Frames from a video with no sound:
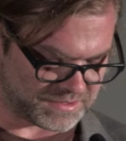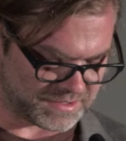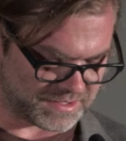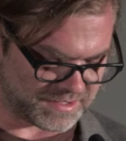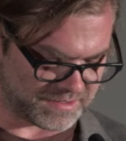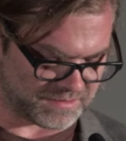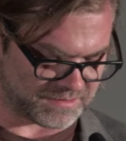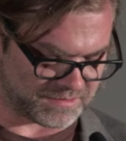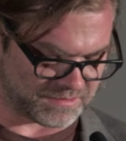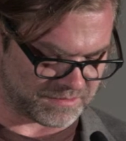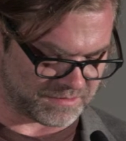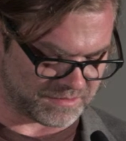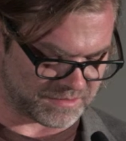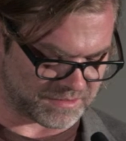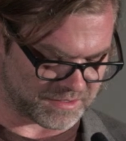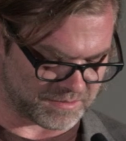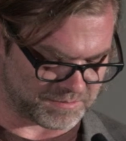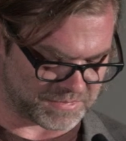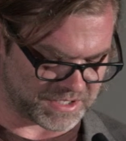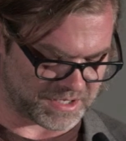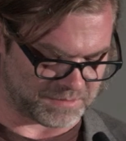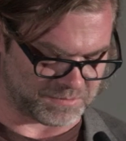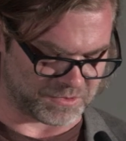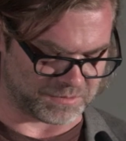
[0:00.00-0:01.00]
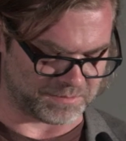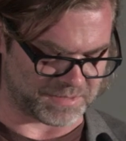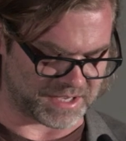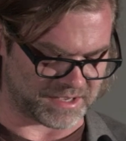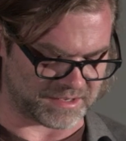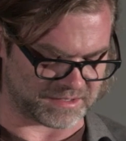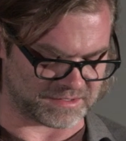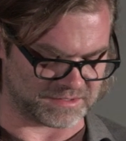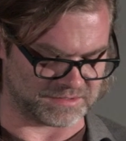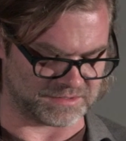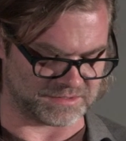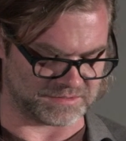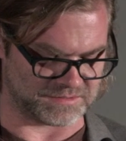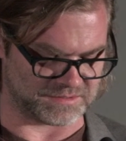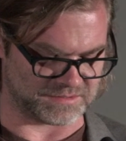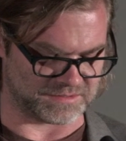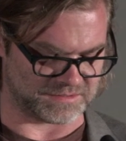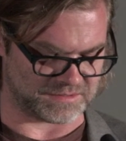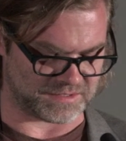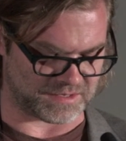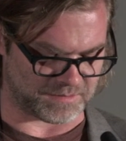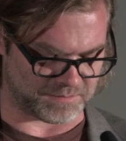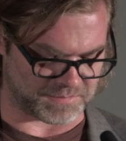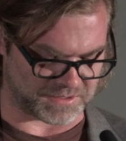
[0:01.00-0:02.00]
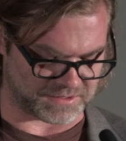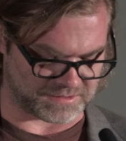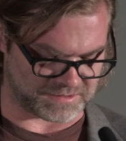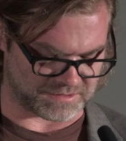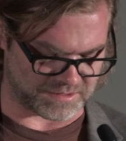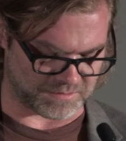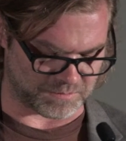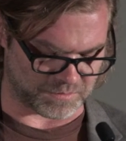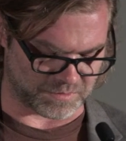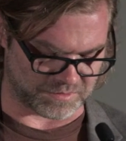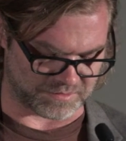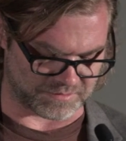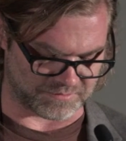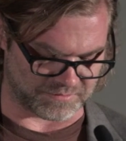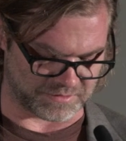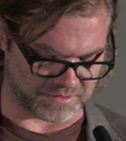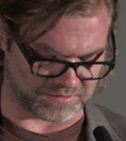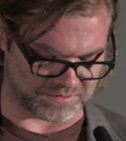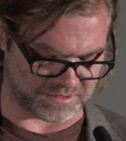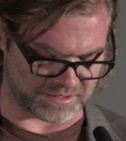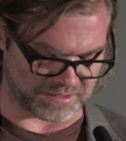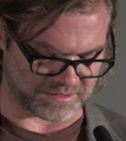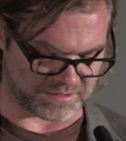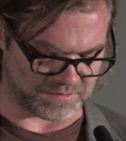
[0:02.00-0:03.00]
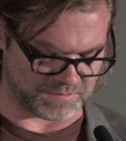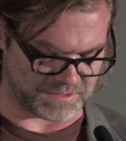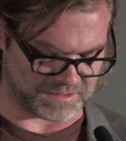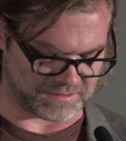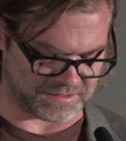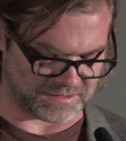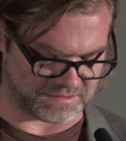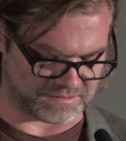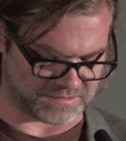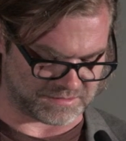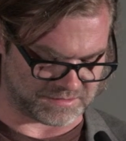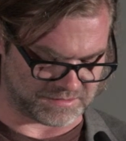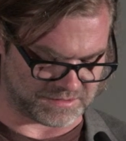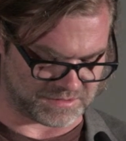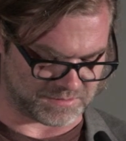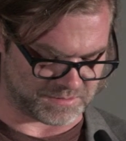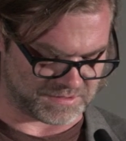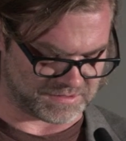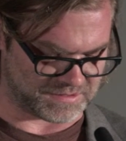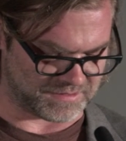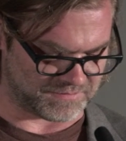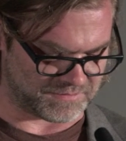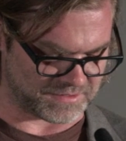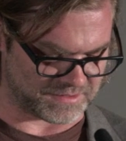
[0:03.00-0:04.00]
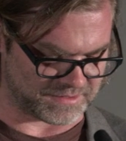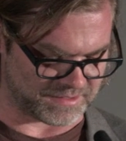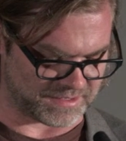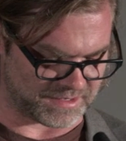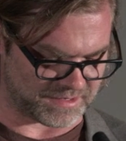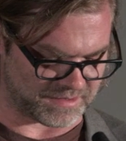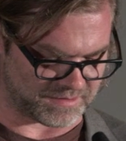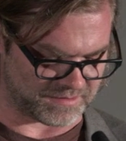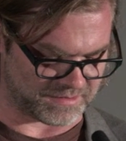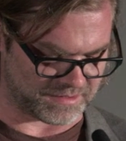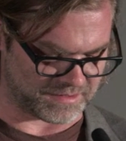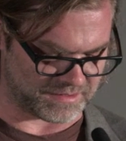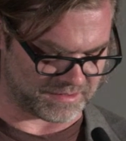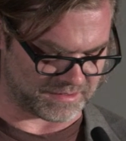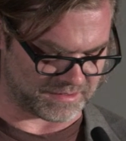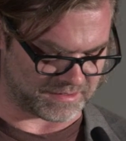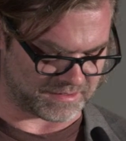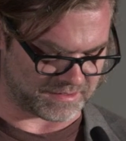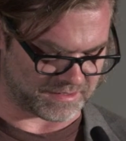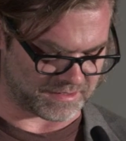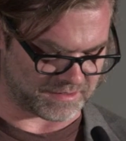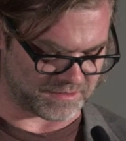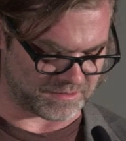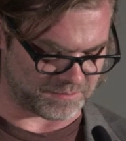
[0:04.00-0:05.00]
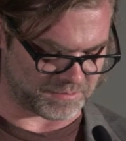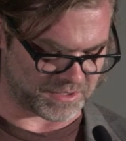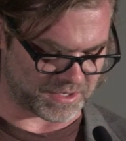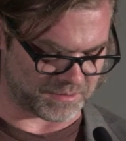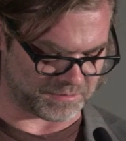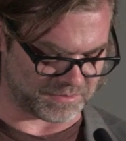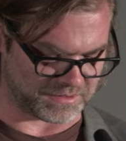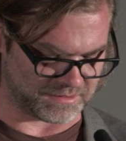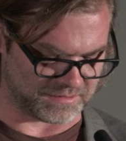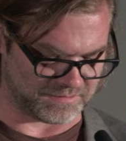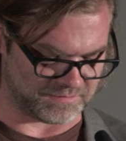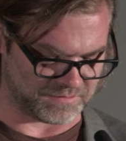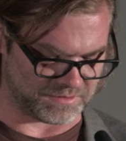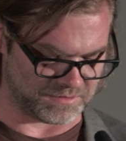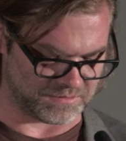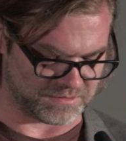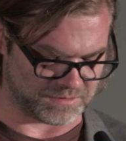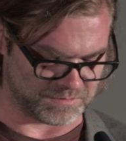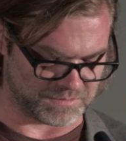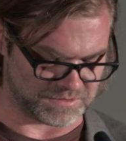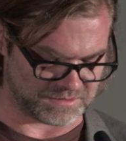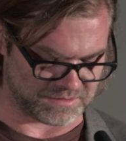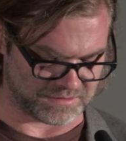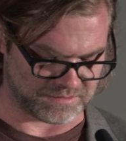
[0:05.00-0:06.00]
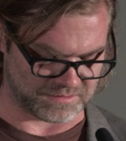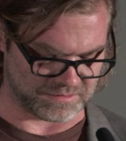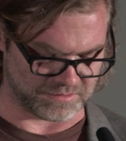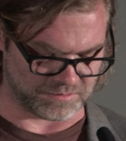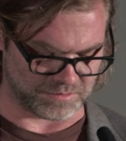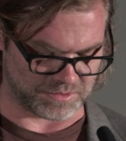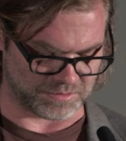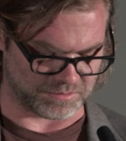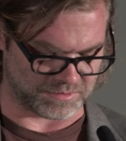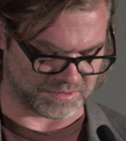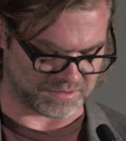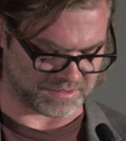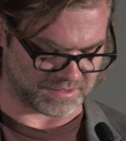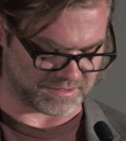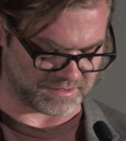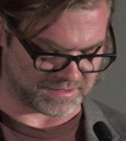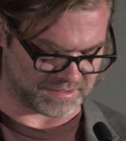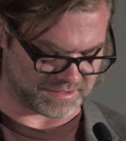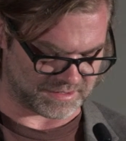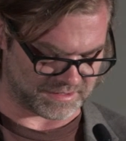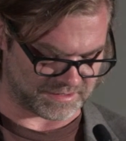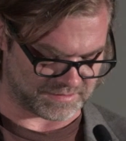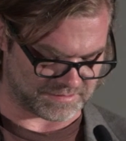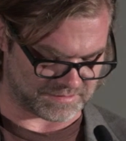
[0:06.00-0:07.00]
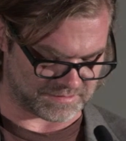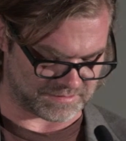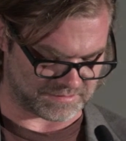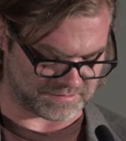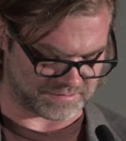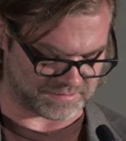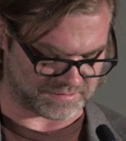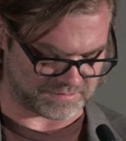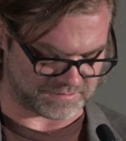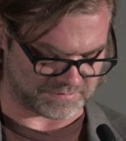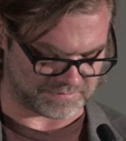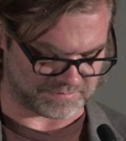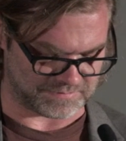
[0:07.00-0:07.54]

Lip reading: together lookup table packages and step-by-step workflow documentation specifically outlining how to properly view the material while working in ACES.